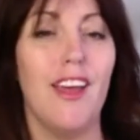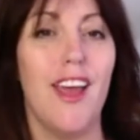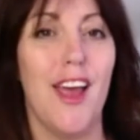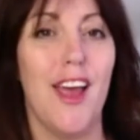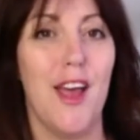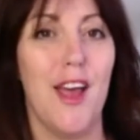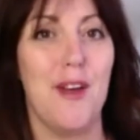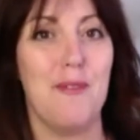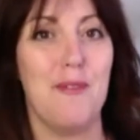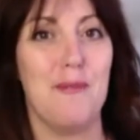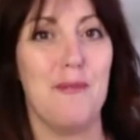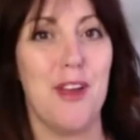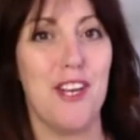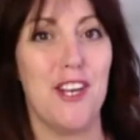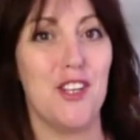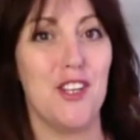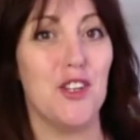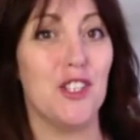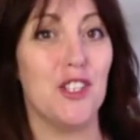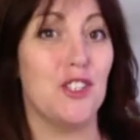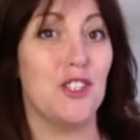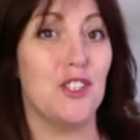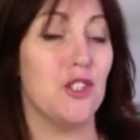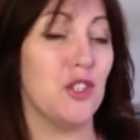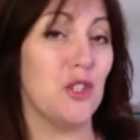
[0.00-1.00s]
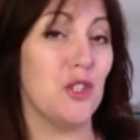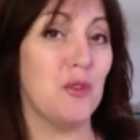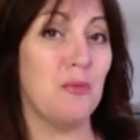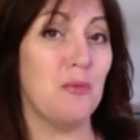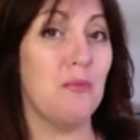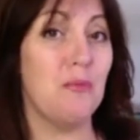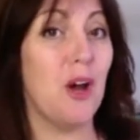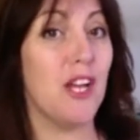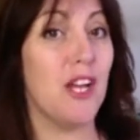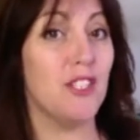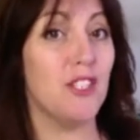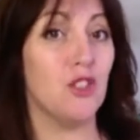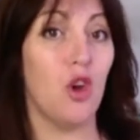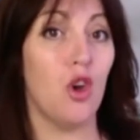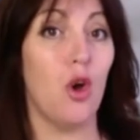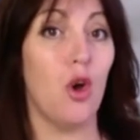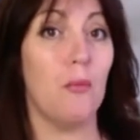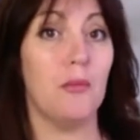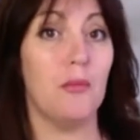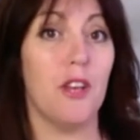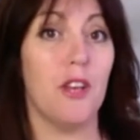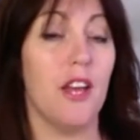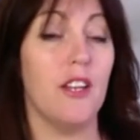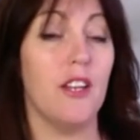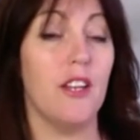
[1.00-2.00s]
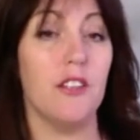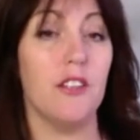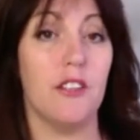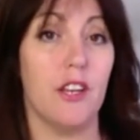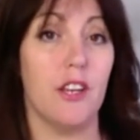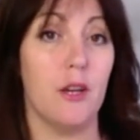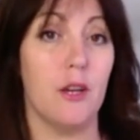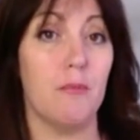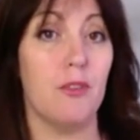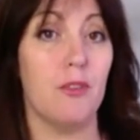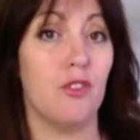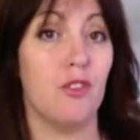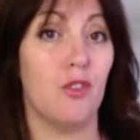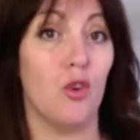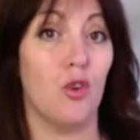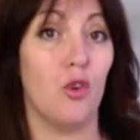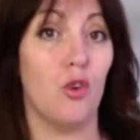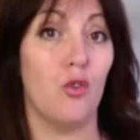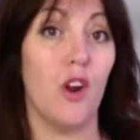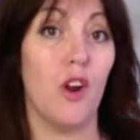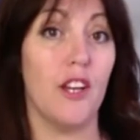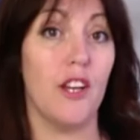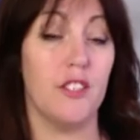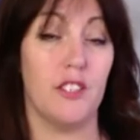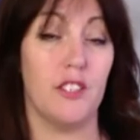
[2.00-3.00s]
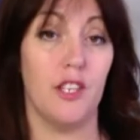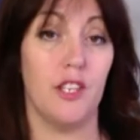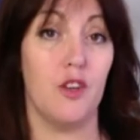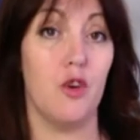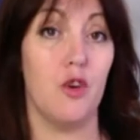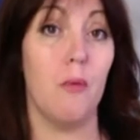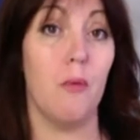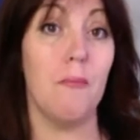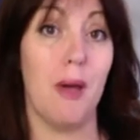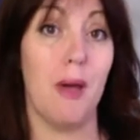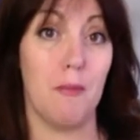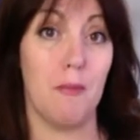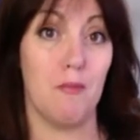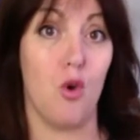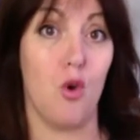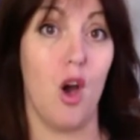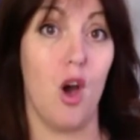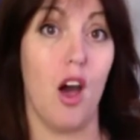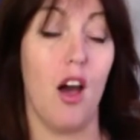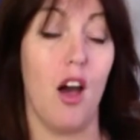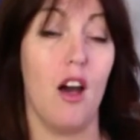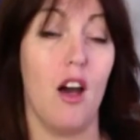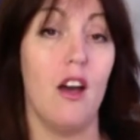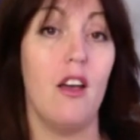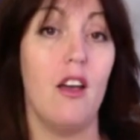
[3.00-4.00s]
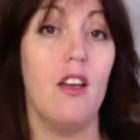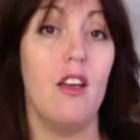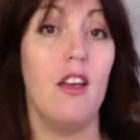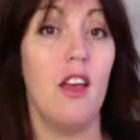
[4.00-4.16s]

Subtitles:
And you could do my top 10 tips for writing your memoir.